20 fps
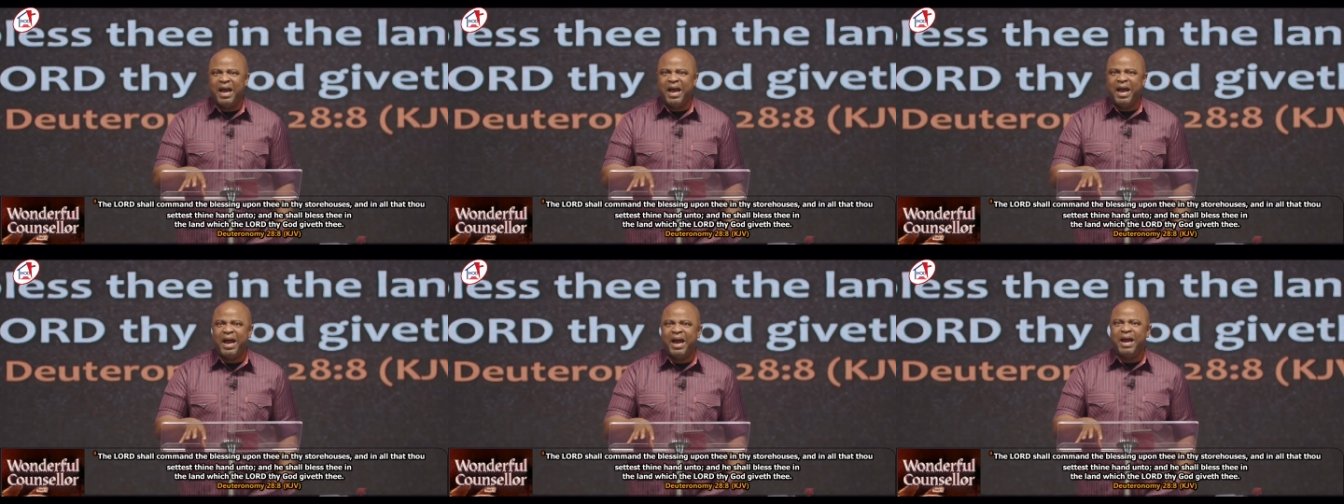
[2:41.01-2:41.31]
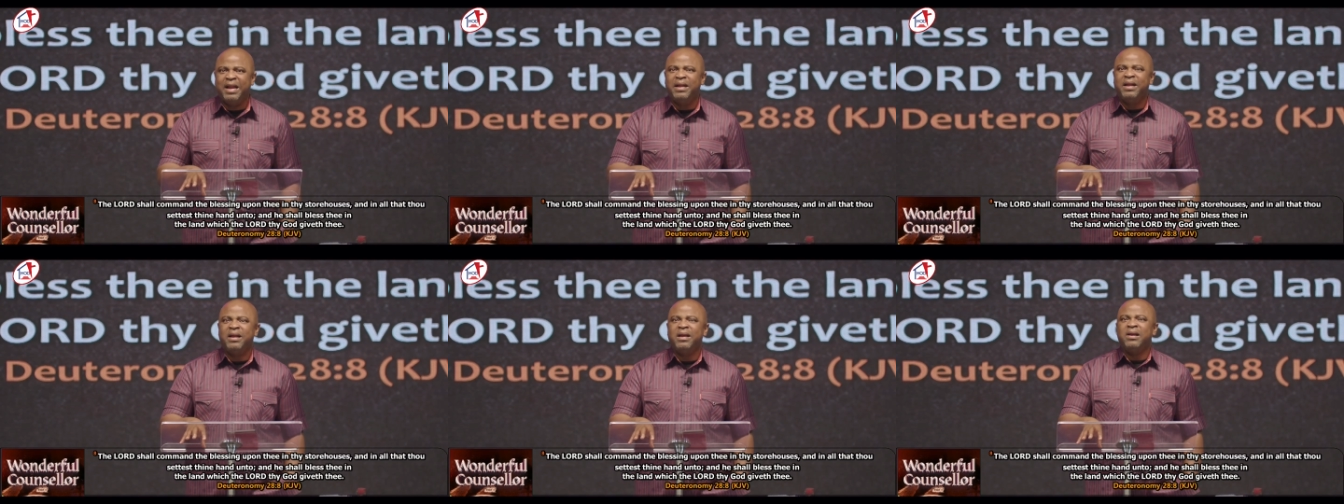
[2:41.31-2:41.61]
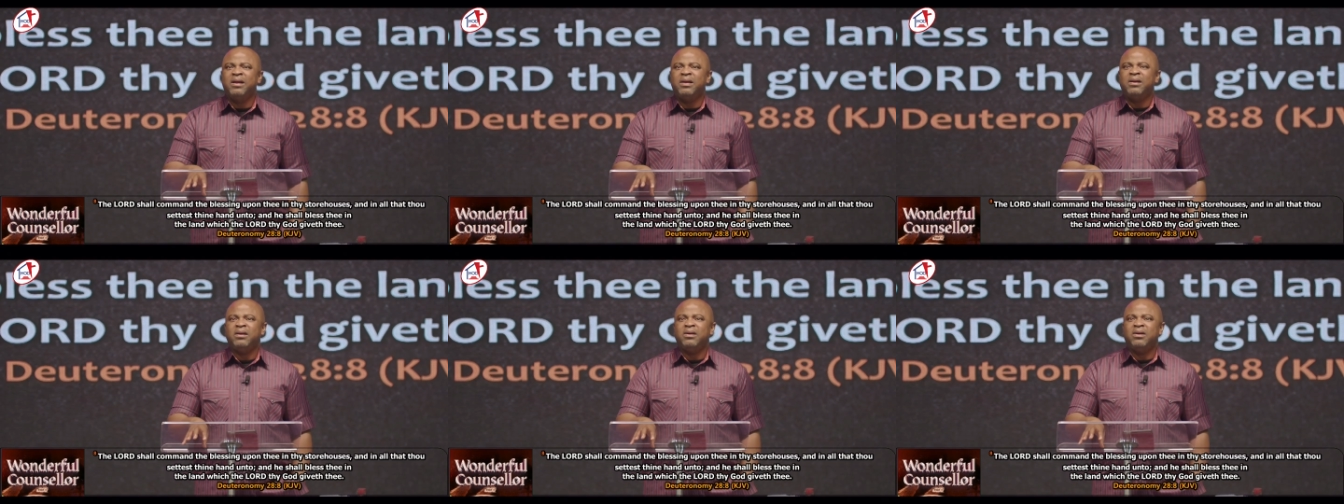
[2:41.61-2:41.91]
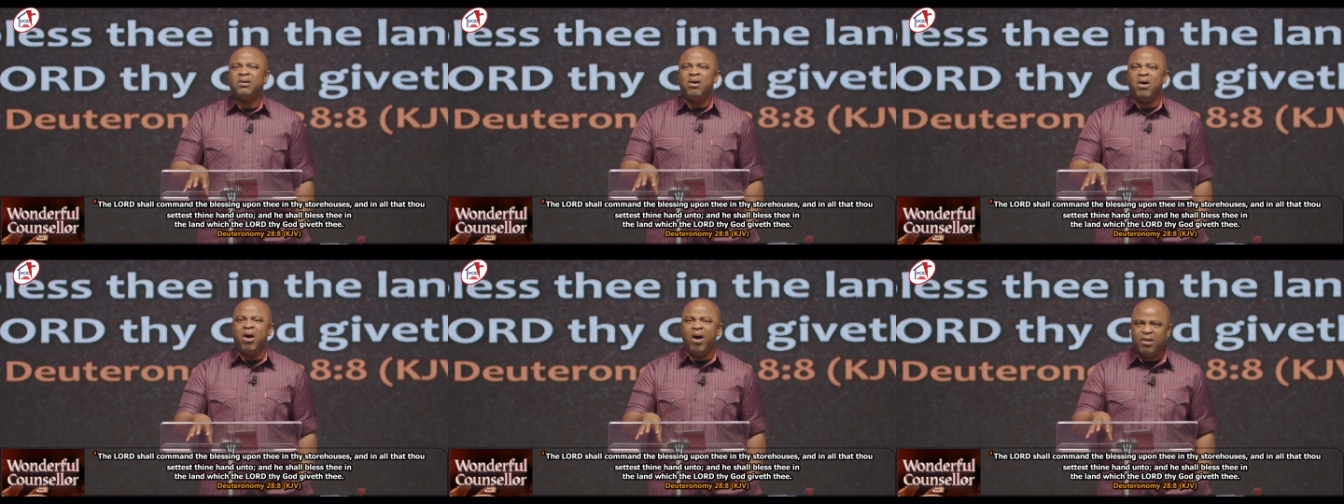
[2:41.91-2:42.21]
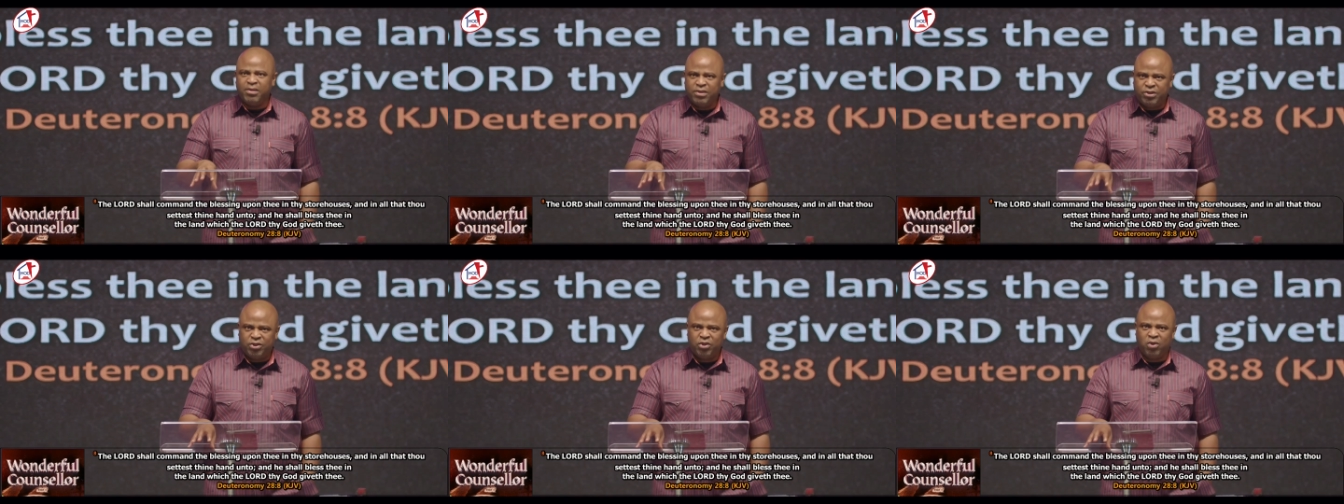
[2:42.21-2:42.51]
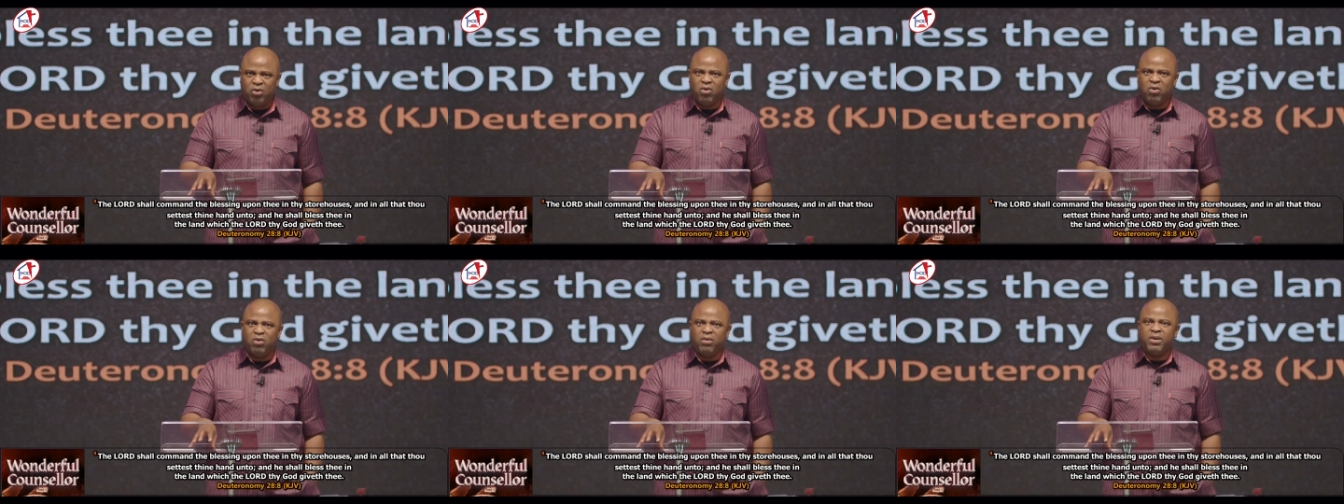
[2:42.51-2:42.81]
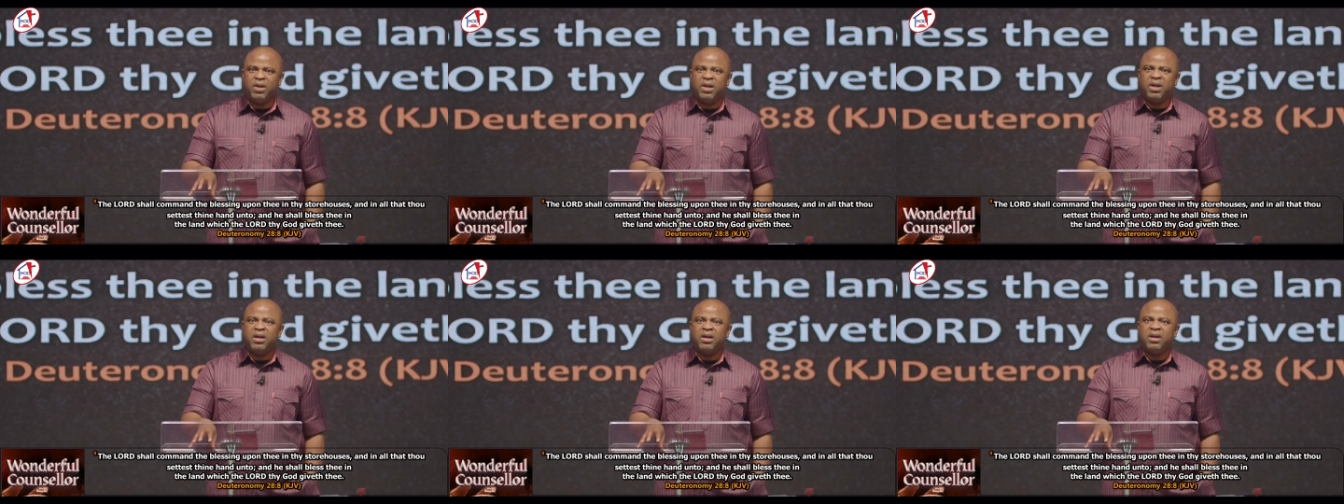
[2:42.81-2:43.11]
hand
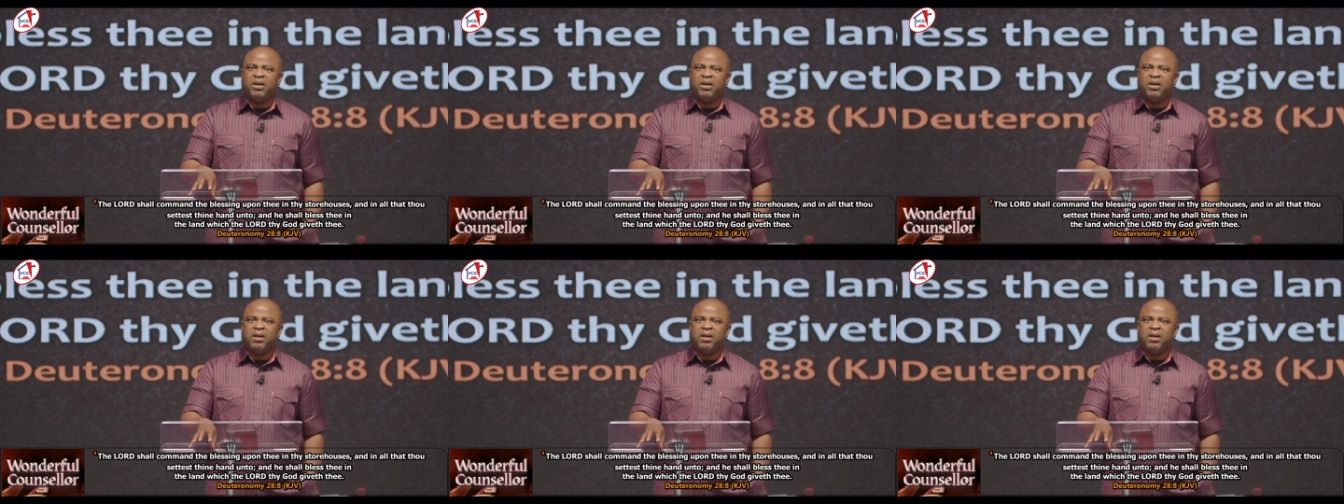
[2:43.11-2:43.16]
unto,